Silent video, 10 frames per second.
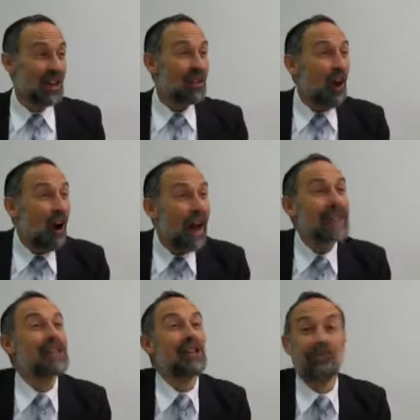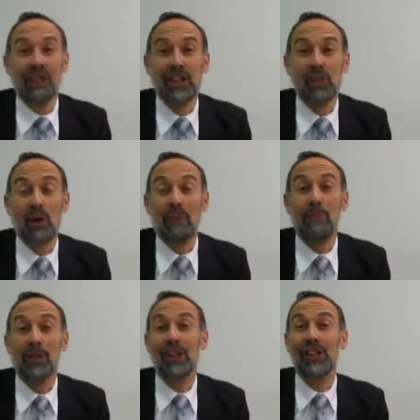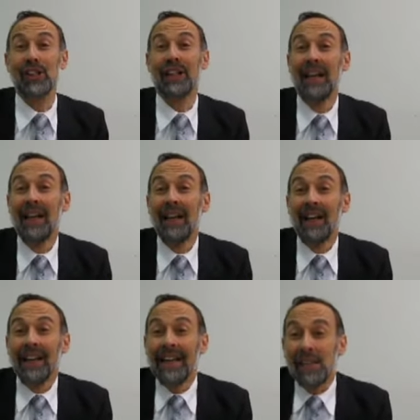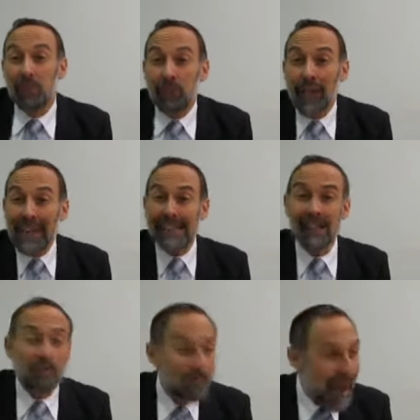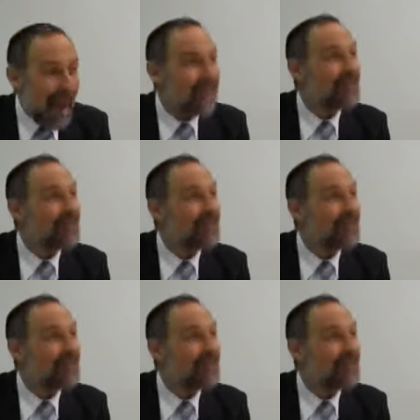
the highest of which is when a person is placed back